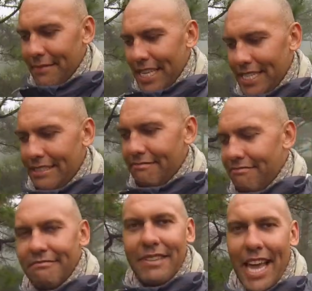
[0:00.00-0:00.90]
it's
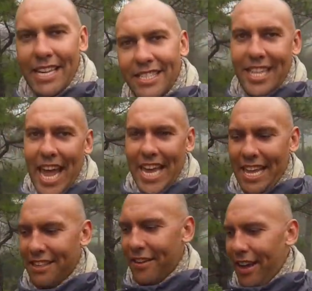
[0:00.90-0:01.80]
yeah, it's tacky.
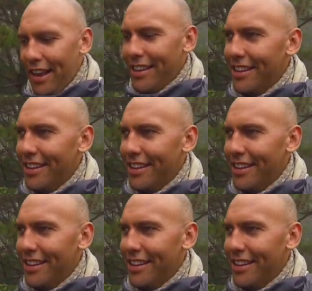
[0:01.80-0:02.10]
So,